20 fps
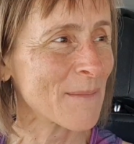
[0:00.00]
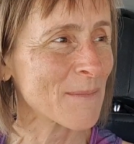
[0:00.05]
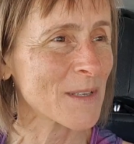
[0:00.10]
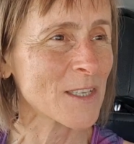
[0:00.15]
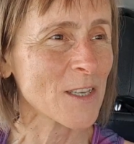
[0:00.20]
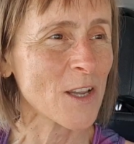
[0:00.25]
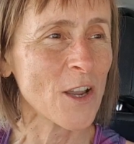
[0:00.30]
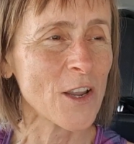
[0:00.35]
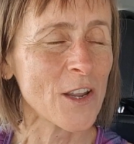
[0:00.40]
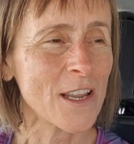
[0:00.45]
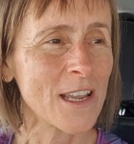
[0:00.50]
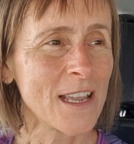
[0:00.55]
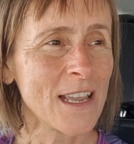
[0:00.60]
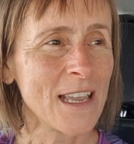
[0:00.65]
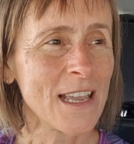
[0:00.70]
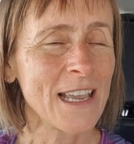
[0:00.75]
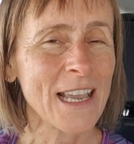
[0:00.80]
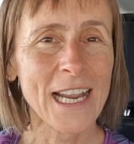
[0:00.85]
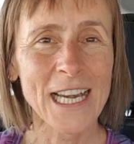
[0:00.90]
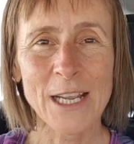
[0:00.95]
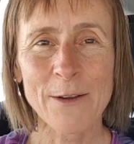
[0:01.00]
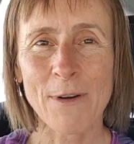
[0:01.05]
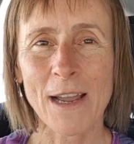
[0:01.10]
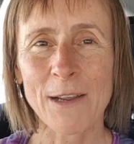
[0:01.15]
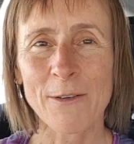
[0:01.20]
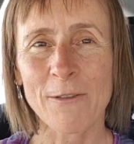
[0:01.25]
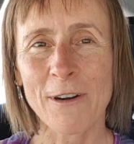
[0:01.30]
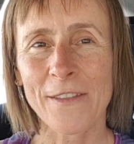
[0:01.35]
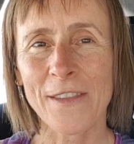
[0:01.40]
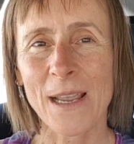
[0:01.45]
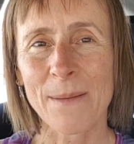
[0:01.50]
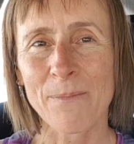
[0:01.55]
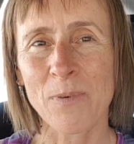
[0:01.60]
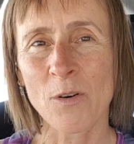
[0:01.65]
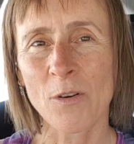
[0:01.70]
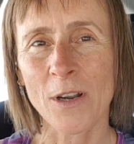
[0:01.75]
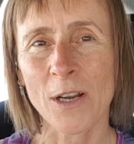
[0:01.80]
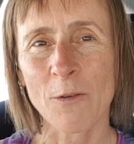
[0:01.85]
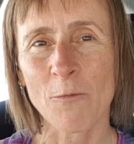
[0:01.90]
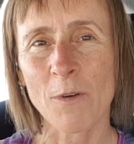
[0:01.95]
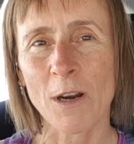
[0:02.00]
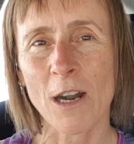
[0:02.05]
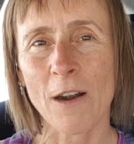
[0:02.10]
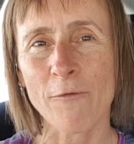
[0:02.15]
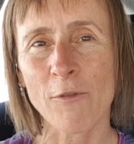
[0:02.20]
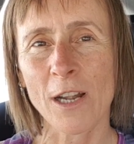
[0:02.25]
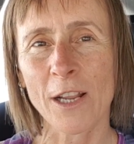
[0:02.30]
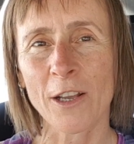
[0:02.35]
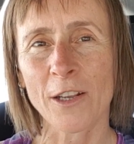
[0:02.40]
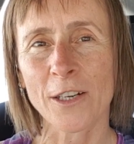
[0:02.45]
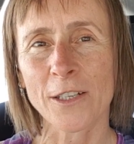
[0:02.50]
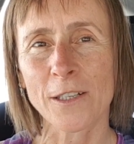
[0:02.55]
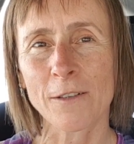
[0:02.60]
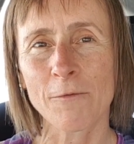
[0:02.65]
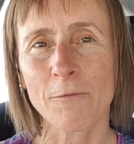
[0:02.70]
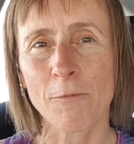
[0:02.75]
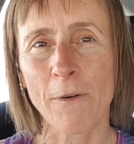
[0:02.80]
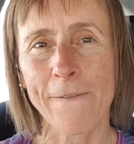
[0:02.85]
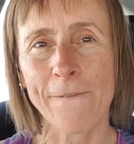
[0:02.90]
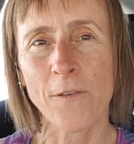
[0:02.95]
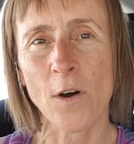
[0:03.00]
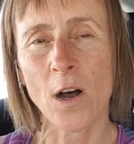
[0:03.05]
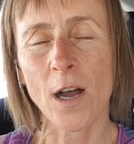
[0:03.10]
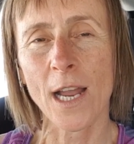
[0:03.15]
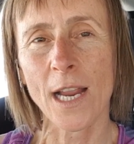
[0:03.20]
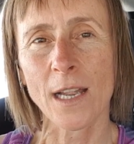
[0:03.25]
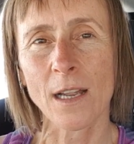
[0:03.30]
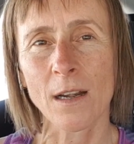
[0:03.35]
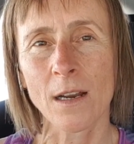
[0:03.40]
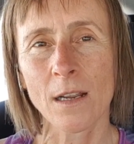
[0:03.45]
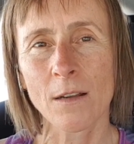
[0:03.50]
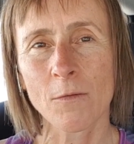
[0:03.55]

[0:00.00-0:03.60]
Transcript: So anyway, we're at that point where I've really got to refine